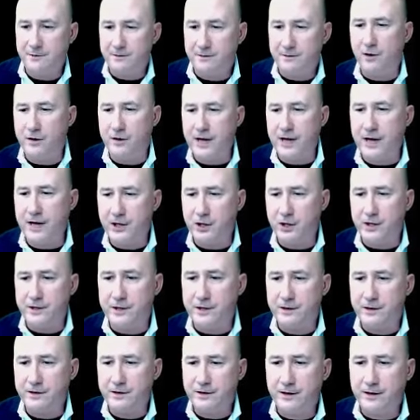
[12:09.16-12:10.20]
Okay, good.
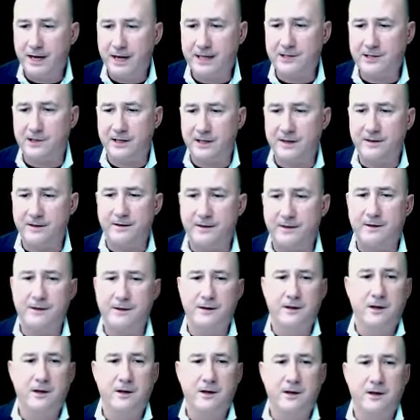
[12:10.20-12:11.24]
Excellent.
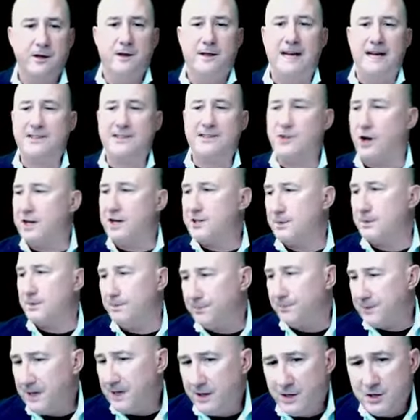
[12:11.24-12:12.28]
That's awesome.
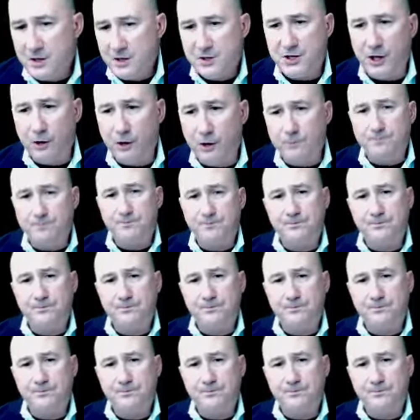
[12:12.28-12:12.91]
So